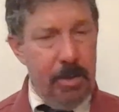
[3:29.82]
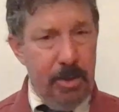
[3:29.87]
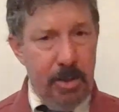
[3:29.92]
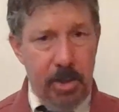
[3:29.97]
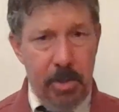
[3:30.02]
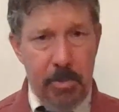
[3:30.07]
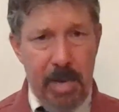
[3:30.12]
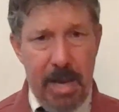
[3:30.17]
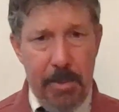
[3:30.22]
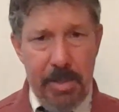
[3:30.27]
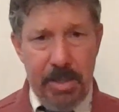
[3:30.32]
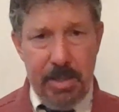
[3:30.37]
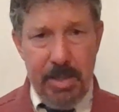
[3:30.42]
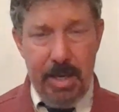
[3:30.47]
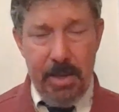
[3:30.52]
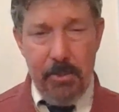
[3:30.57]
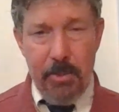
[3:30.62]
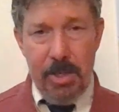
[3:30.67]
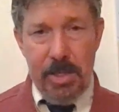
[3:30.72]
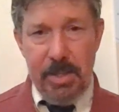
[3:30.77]
You may be
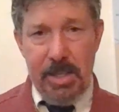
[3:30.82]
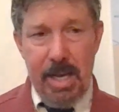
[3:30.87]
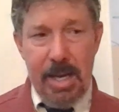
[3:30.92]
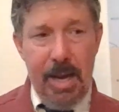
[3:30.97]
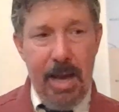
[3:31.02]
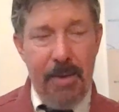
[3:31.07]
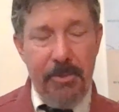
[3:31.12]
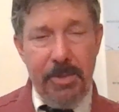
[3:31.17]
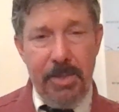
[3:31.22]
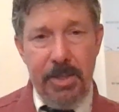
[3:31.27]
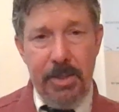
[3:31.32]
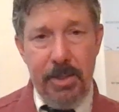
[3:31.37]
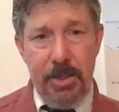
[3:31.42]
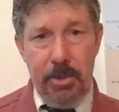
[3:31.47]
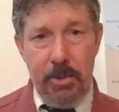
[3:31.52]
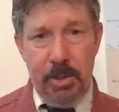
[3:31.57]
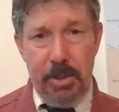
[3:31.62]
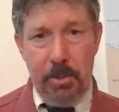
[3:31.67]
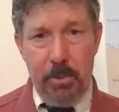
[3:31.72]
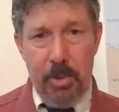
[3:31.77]
saying, what does that have to
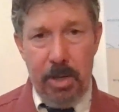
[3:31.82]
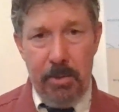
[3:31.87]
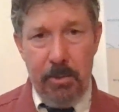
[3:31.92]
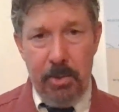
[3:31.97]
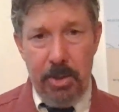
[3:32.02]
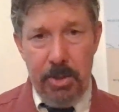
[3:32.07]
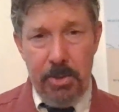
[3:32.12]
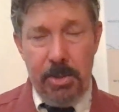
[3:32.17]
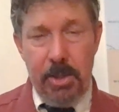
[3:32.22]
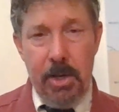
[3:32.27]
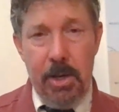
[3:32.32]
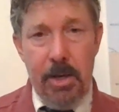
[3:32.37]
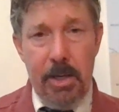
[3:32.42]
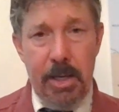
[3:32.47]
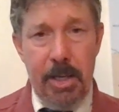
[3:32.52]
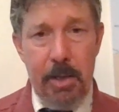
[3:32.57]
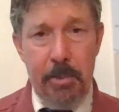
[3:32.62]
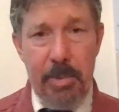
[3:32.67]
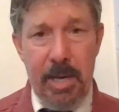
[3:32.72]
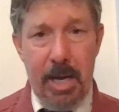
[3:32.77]
do with what you're
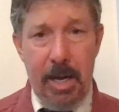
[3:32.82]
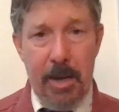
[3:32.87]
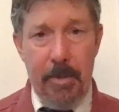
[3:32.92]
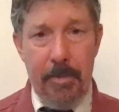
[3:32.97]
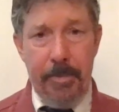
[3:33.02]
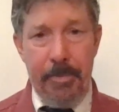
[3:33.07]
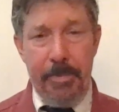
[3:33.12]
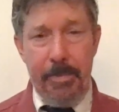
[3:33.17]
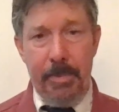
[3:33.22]
talking about?